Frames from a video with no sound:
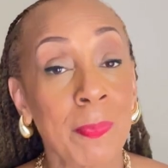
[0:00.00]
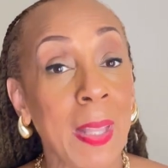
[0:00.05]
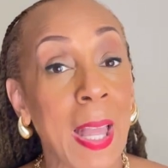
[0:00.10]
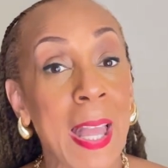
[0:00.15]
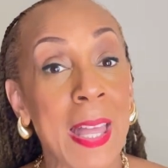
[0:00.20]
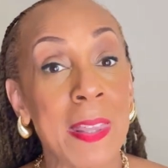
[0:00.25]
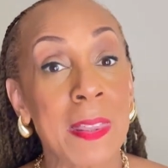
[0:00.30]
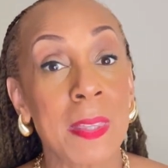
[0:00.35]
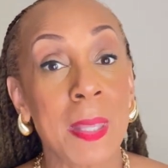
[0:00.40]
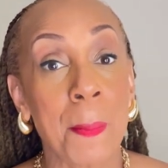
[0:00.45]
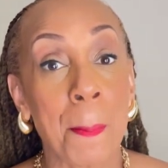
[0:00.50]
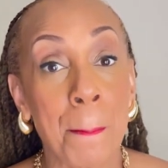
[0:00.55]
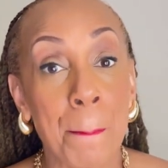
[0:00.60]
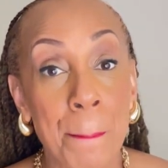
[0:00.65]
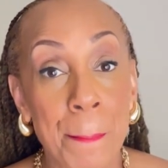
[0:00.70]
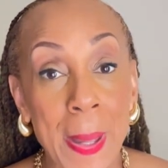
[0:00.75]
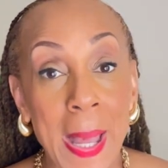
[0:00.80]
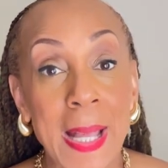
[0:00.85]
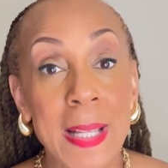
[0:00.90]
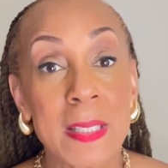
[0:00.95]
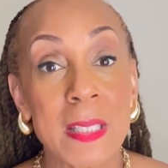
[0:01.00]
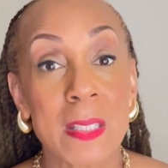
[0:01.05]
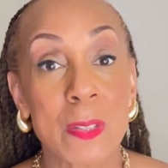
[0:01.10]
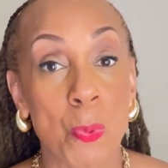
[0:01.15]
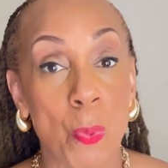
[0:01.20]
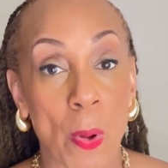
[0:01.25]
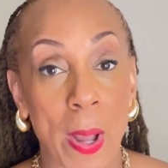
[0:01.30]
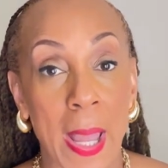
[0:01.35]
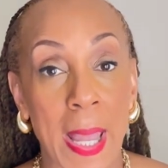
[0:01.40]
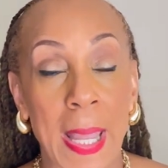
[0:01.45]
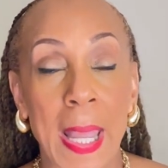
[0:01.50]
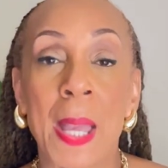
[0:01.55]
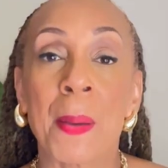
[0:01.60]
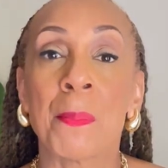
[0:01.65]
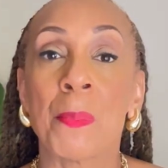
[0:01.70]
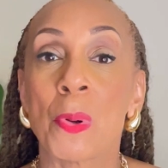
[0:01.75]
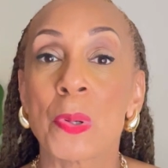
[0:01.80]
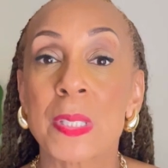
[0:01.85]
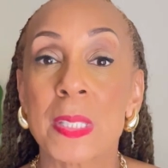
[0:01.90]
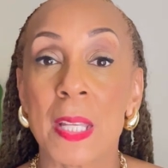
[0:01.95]
And the best way and
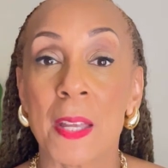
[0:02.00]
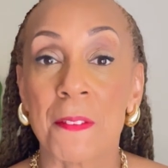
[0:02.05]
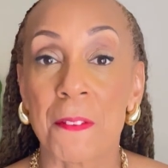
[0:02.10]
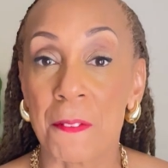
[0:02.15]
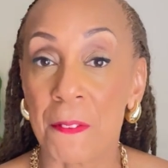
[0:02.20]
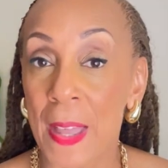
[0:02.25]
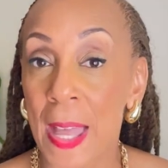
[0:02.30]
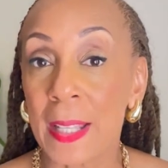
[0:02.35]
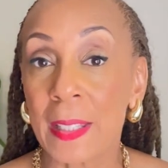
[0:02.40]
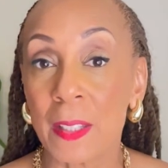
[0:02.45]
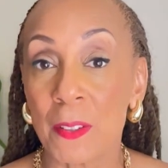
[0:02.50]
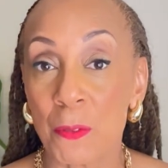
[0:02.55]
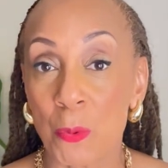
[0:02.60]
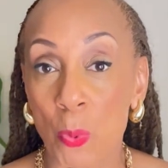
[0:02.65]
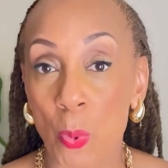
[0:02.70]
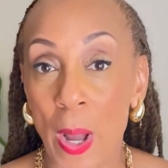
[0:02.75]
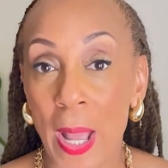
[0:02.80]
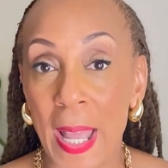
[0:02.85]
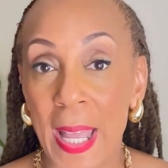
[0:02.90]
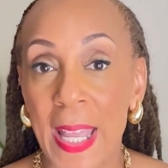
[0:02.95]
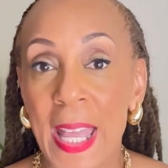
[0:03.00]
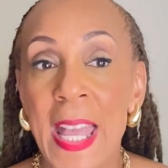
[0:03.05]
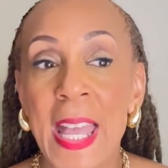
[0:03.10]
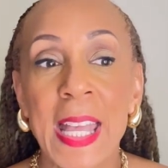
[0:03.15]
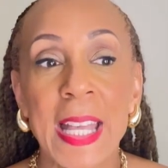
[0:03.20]
most effective way